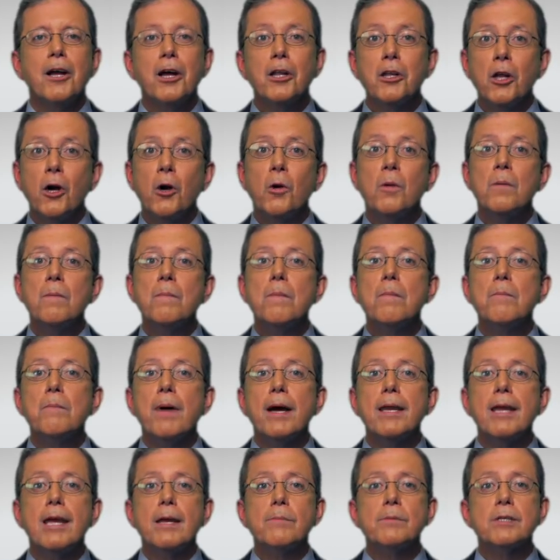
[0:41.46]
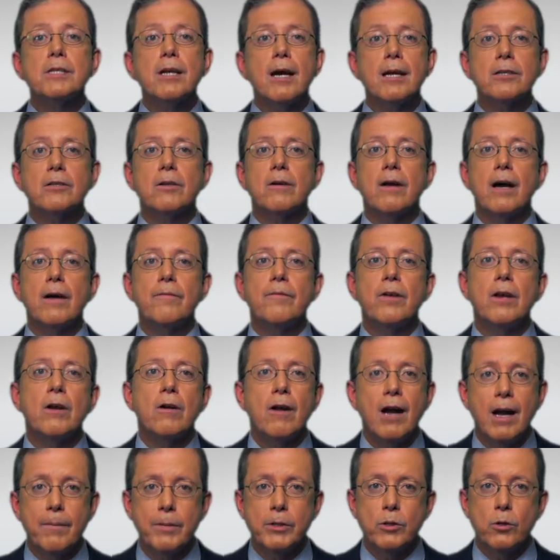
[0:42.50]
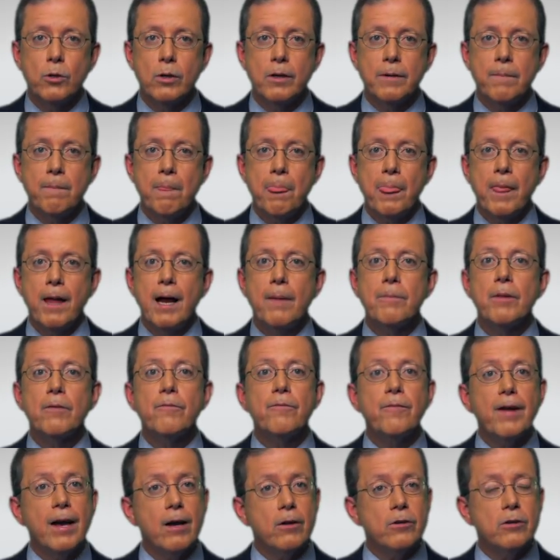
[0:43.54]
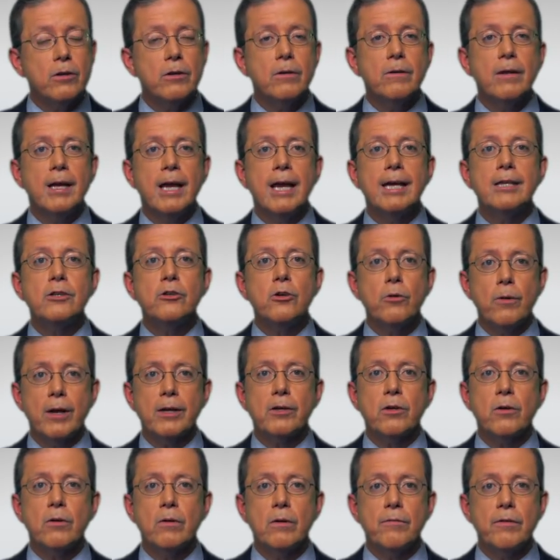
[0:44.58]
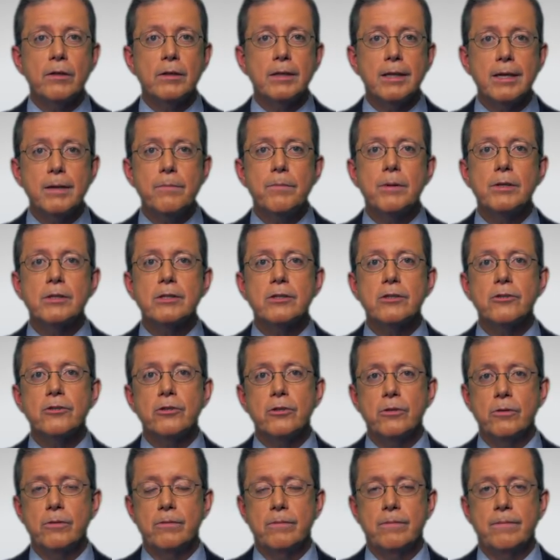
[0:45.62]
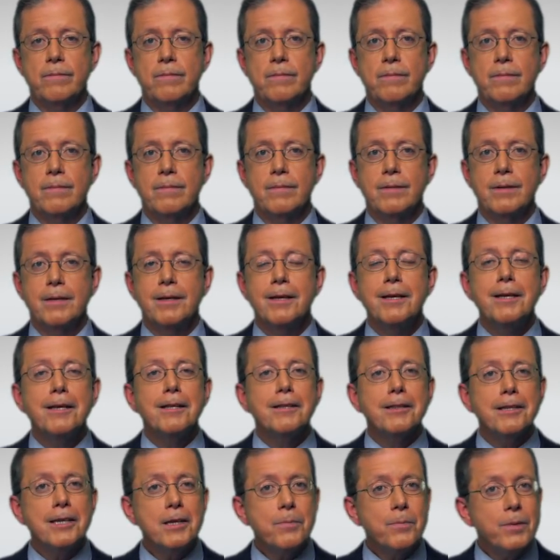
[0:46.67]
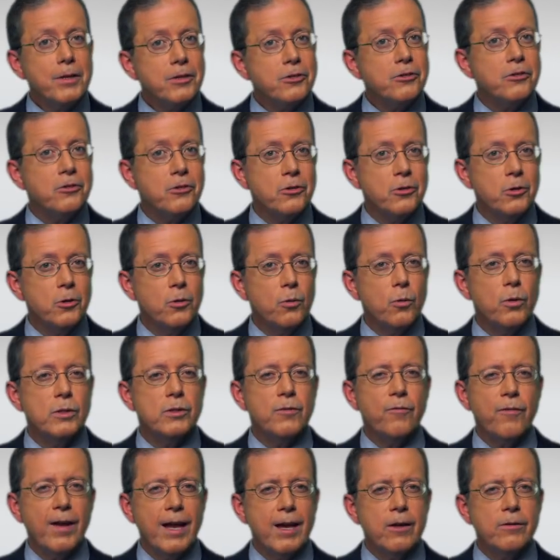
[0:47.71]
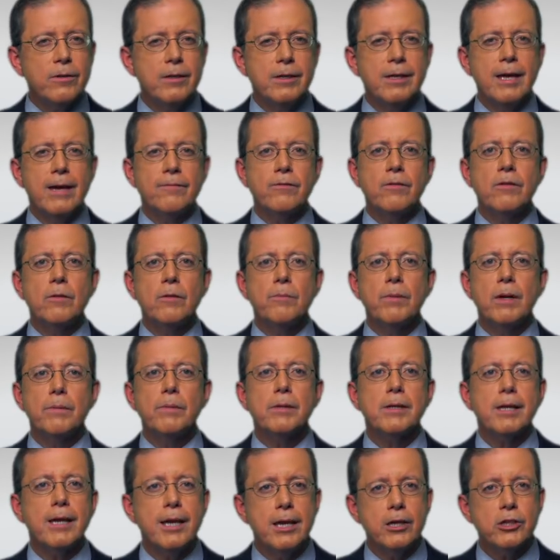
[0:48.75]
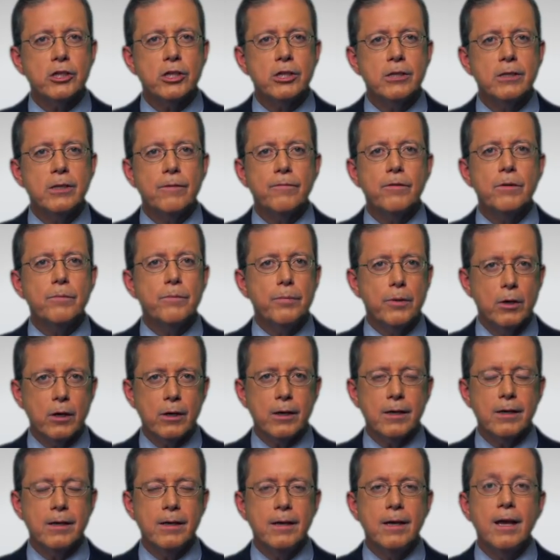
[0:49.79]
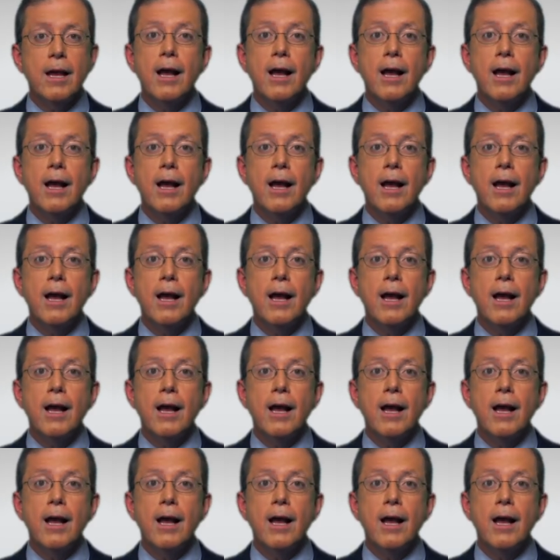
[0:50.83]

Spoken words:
Hello, my name's Dr. Javier Amador. I'm the founder and director of the LEAP Institute. LEAP Institute was founded after the publication of the book,